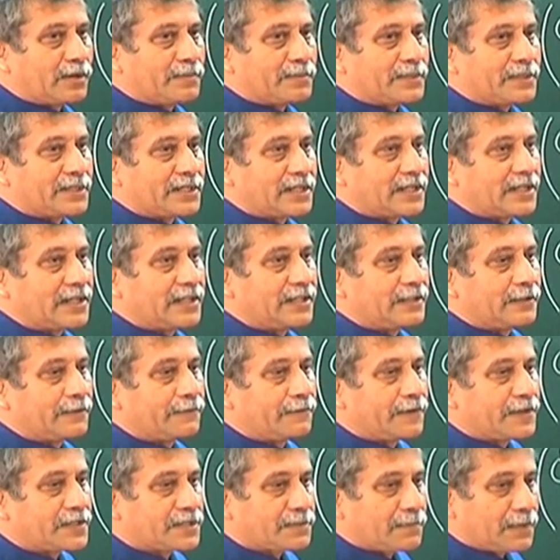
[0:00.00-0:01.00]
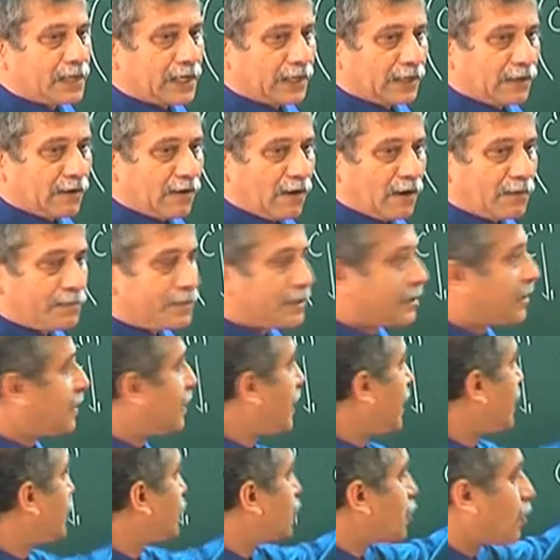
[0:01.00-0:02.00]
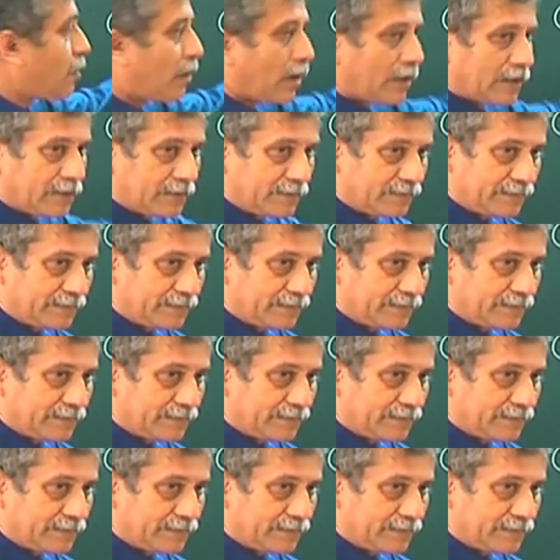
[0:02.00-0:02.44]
orbital in the first molecular orbital and so on.